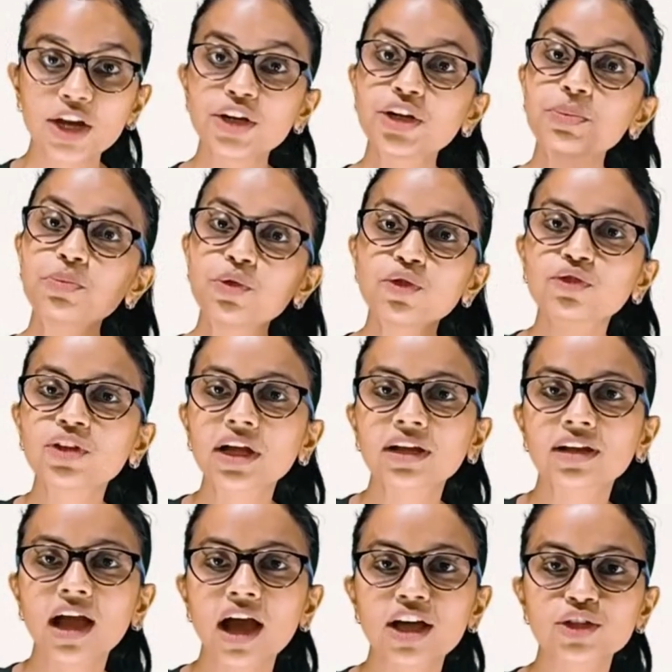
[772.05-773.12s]
Remove the
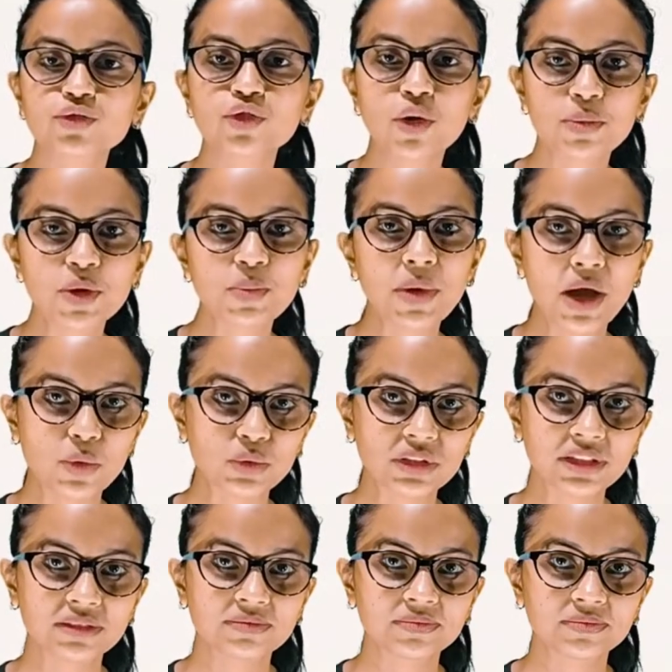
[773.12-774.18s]
glass from your mouth.